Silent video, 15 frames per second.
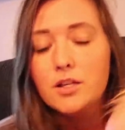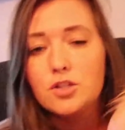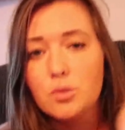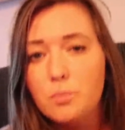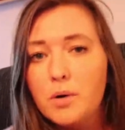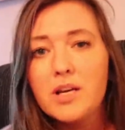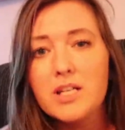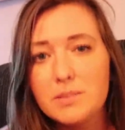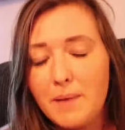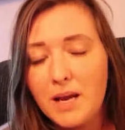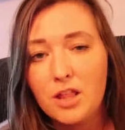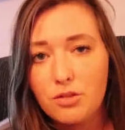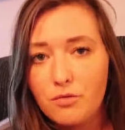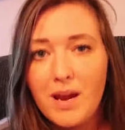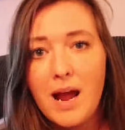and someone can
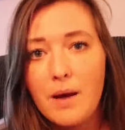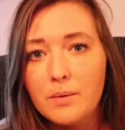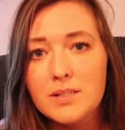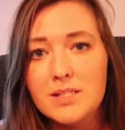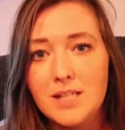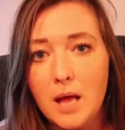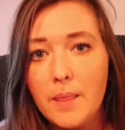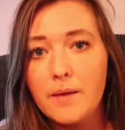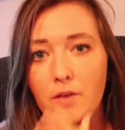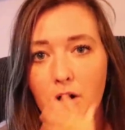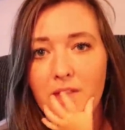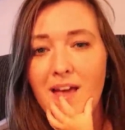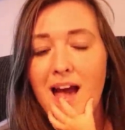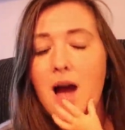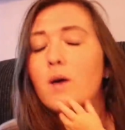spend three hours sat on their
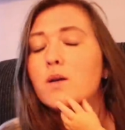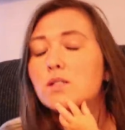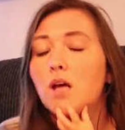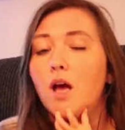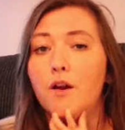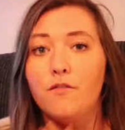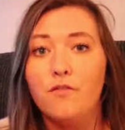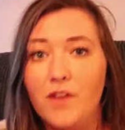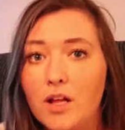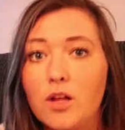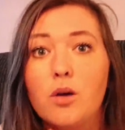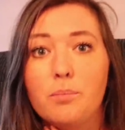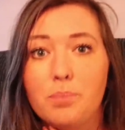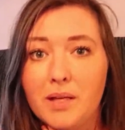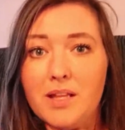own in the house and
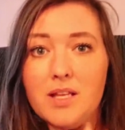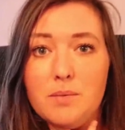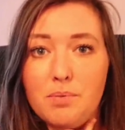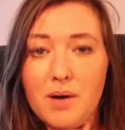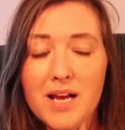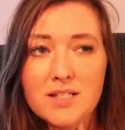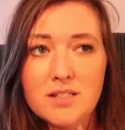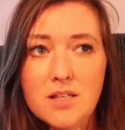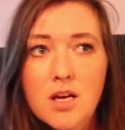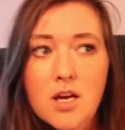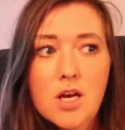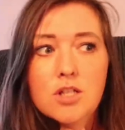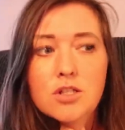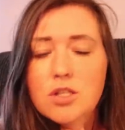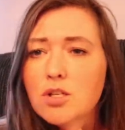feel completely depressed.
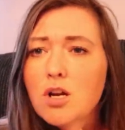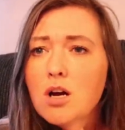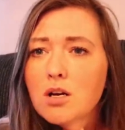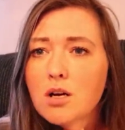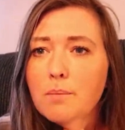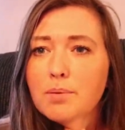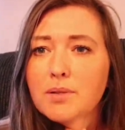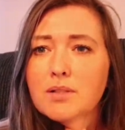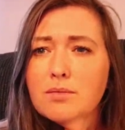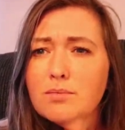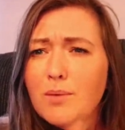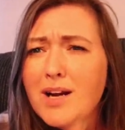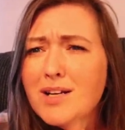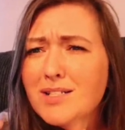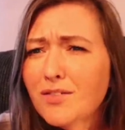not a
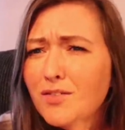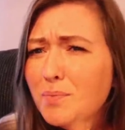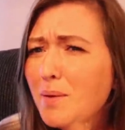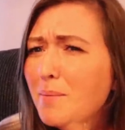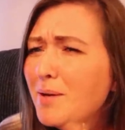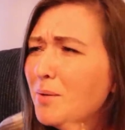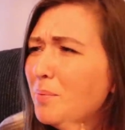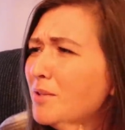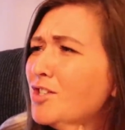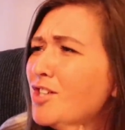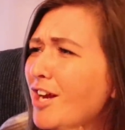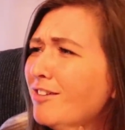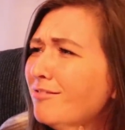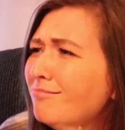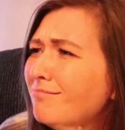Why does it my double
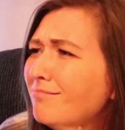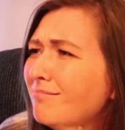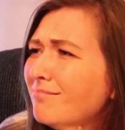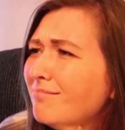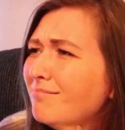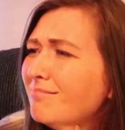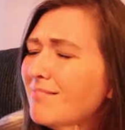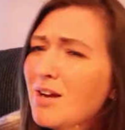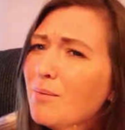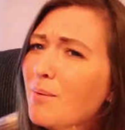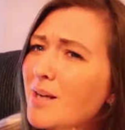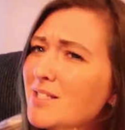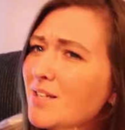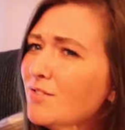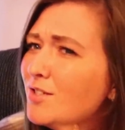chin?
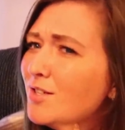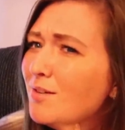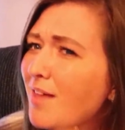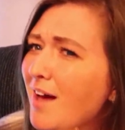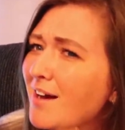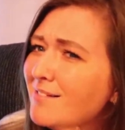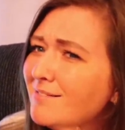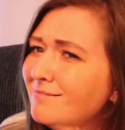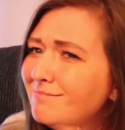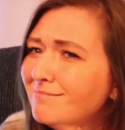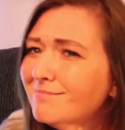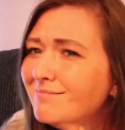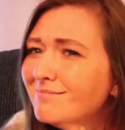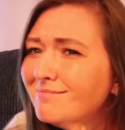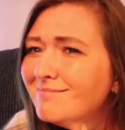Why does have to do
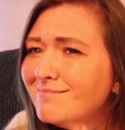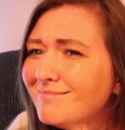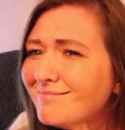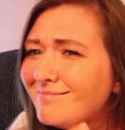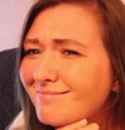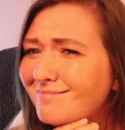that?